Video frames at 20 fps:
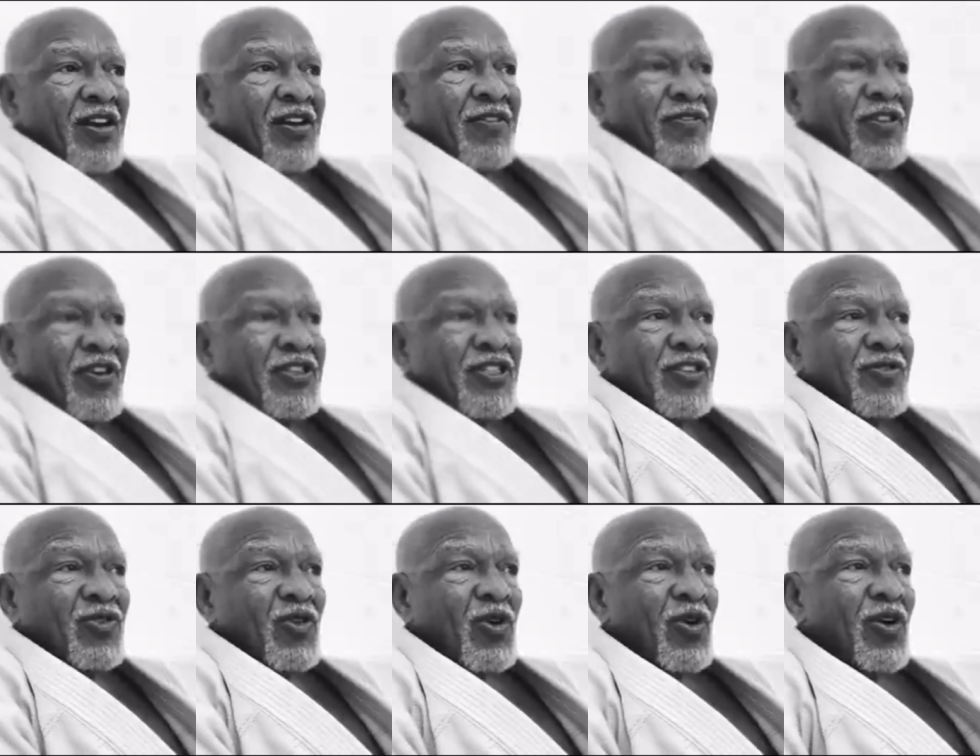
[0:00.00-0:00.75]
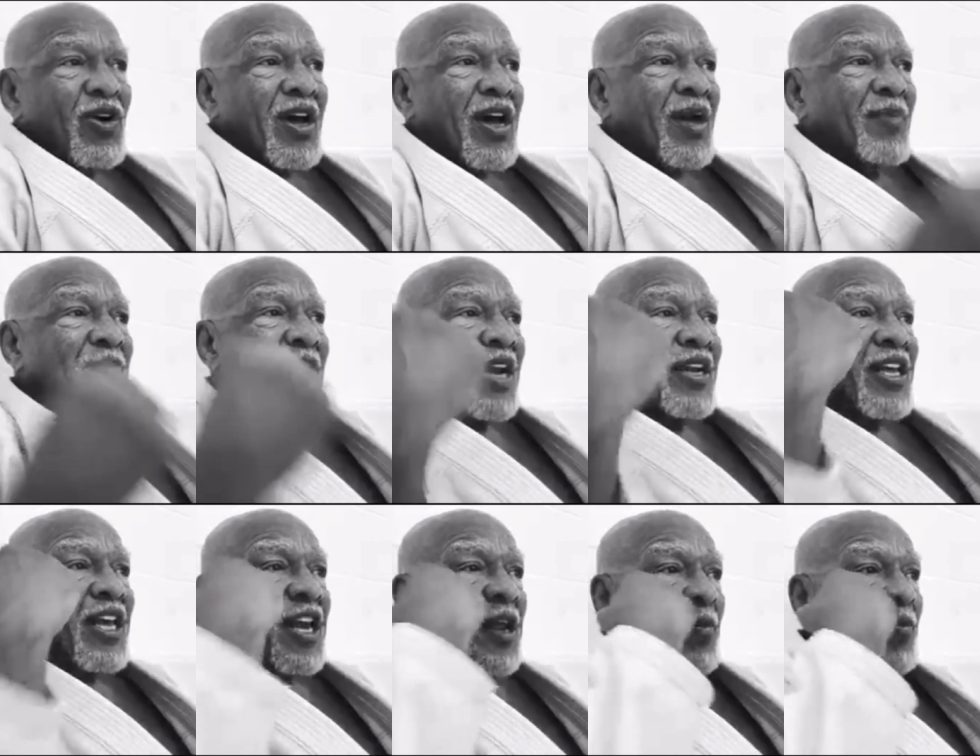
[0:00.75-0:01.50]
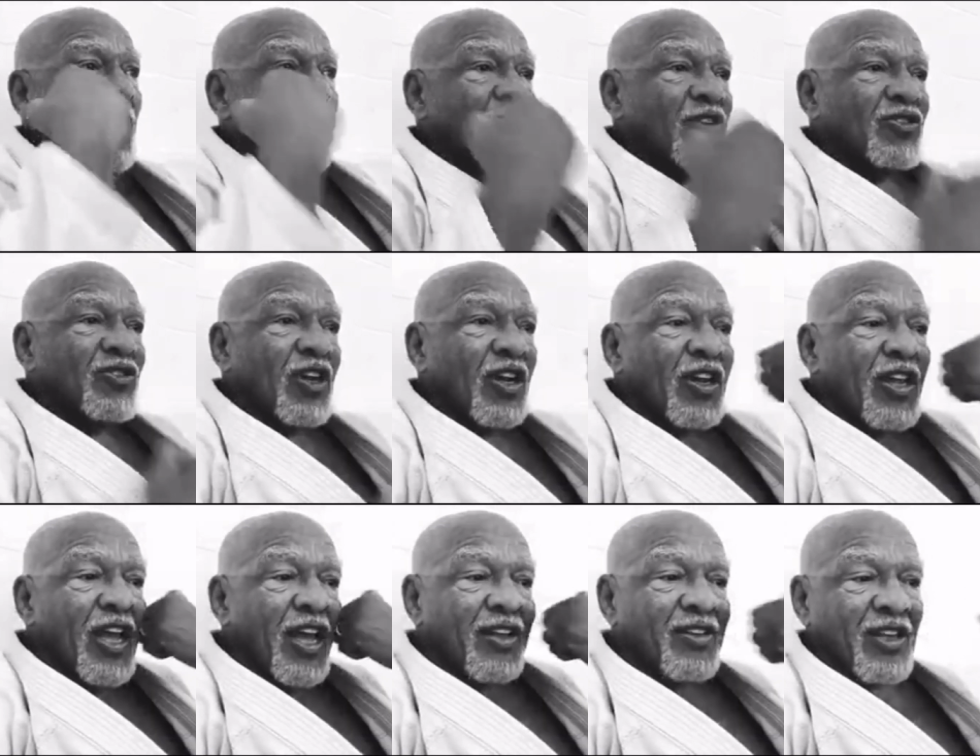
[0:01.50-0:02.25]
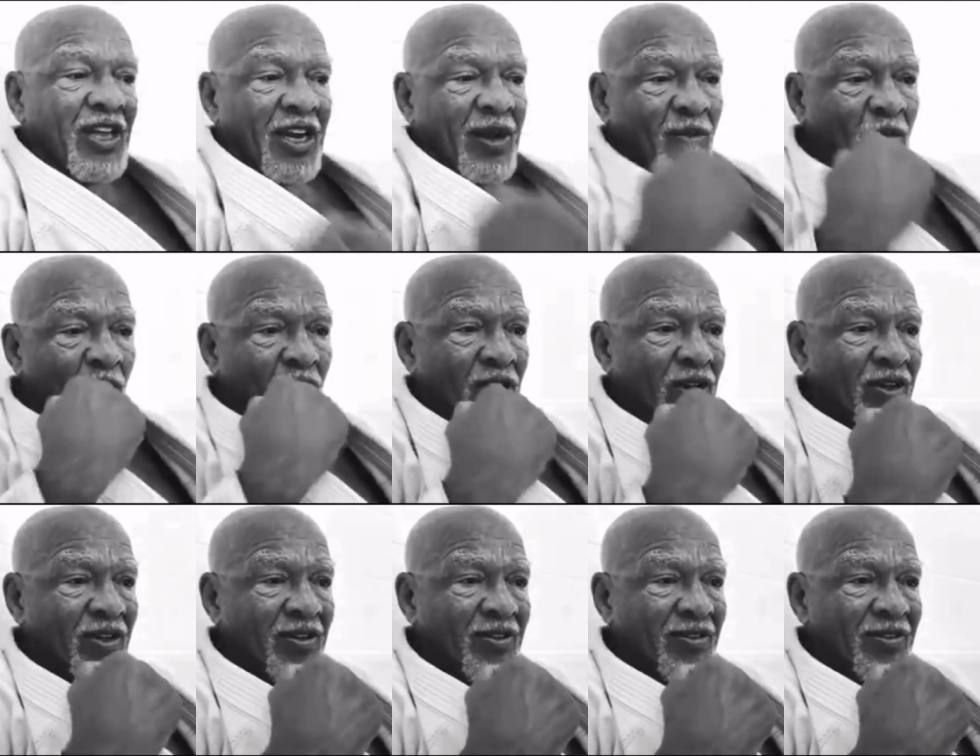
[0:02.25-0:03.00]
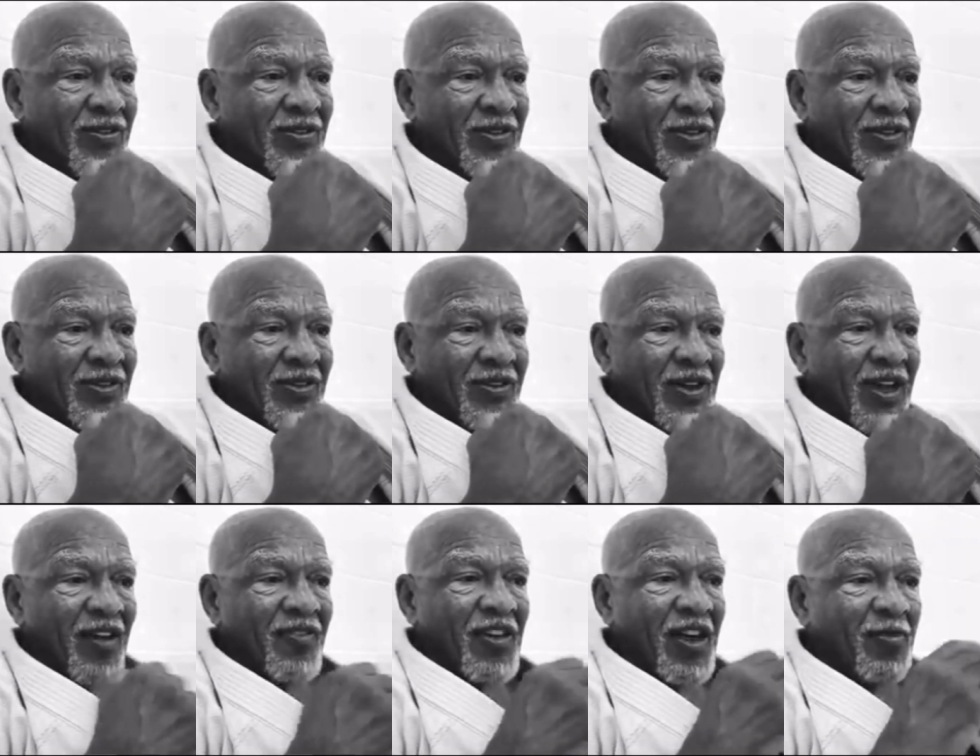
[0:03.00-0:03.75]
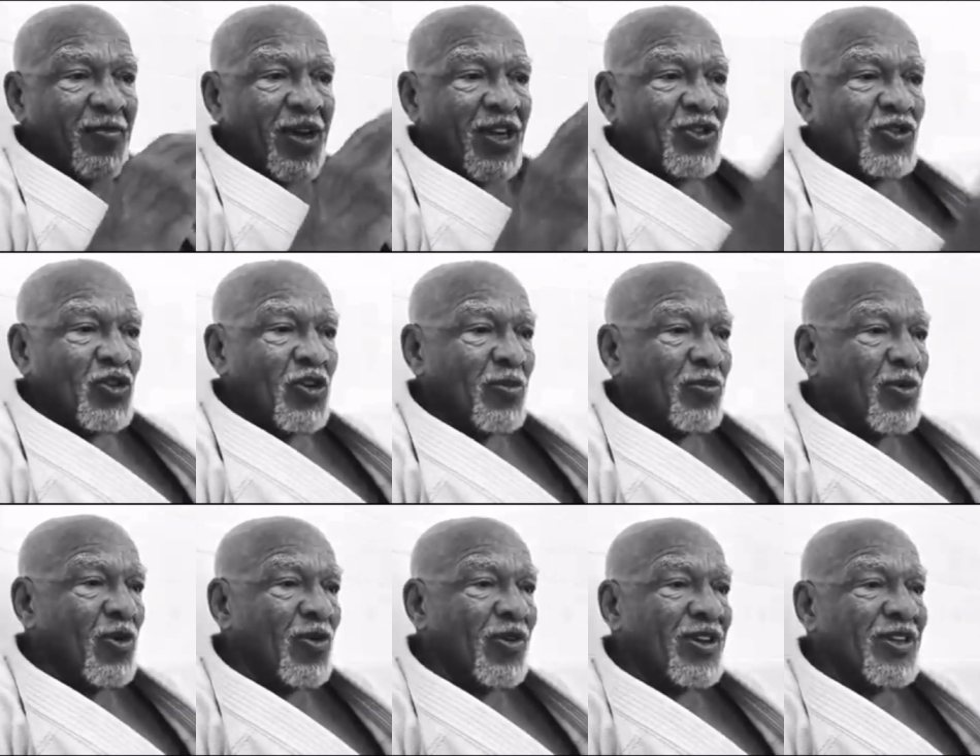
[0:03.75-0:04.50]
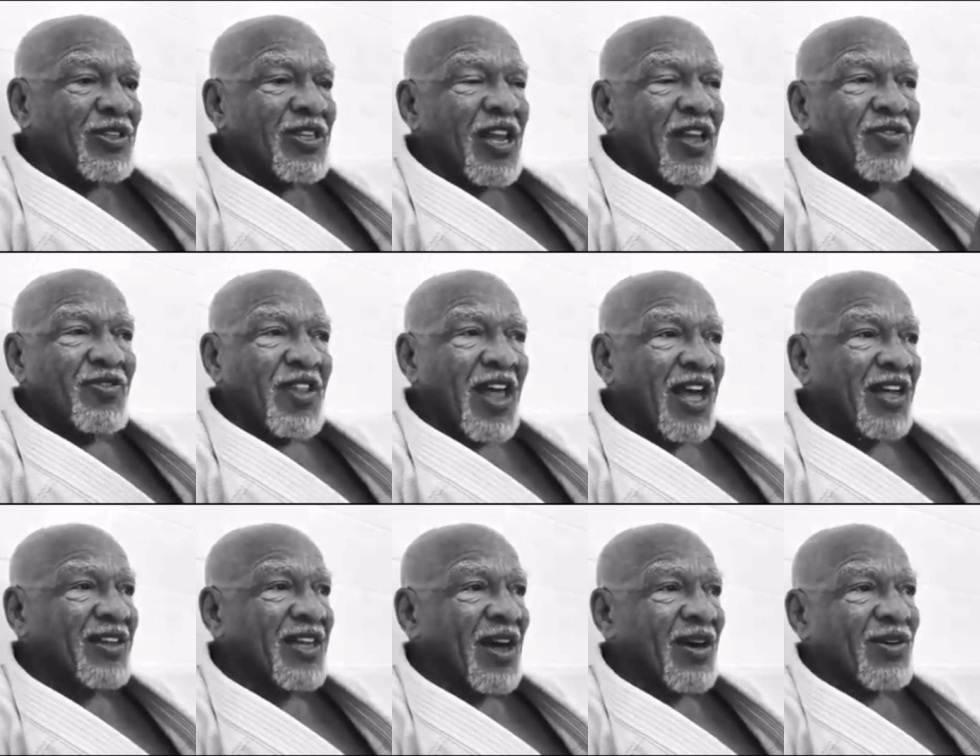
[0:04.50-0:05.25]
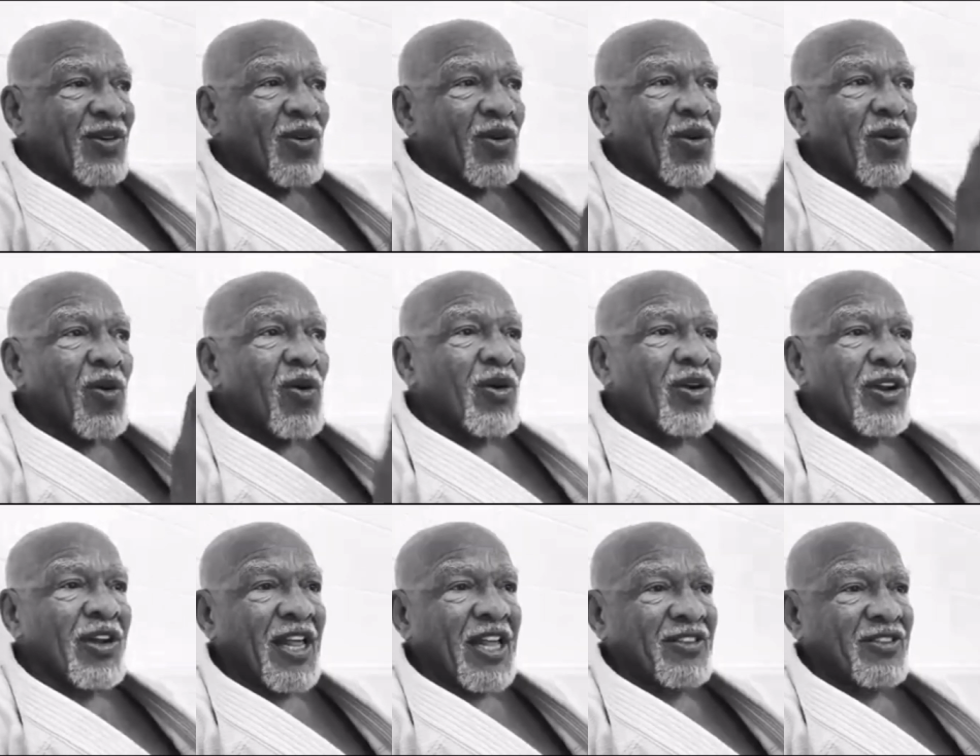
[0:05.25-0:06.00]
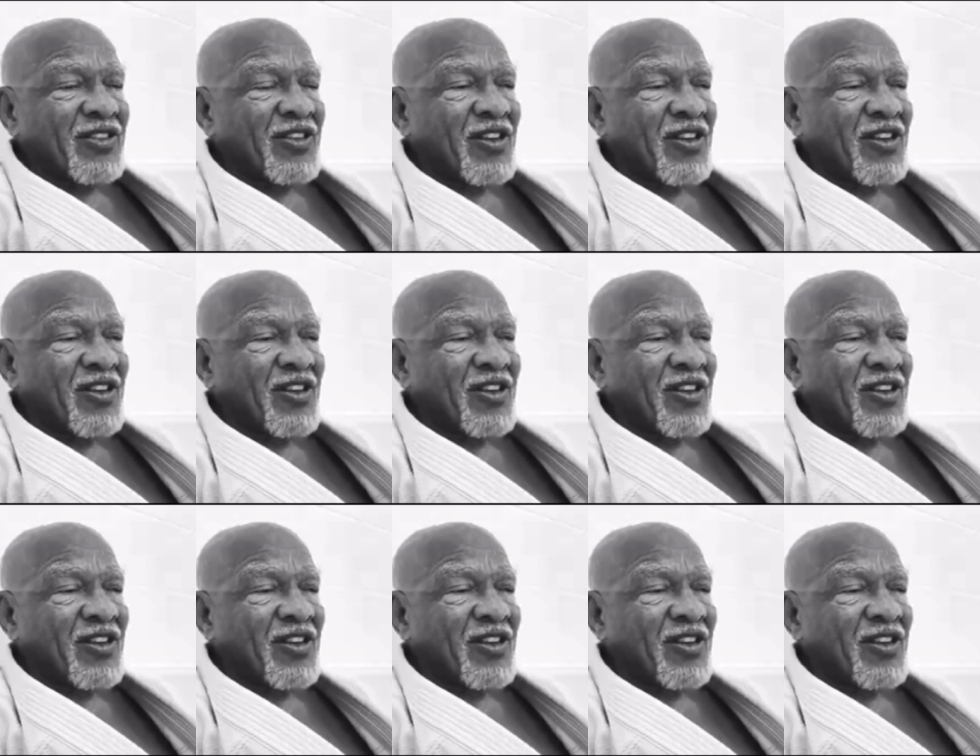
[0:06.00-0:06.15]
First of all, I'm not getting punched and kicked anymore. I've had my jaw broken, teeth knocked out, all of that stuff.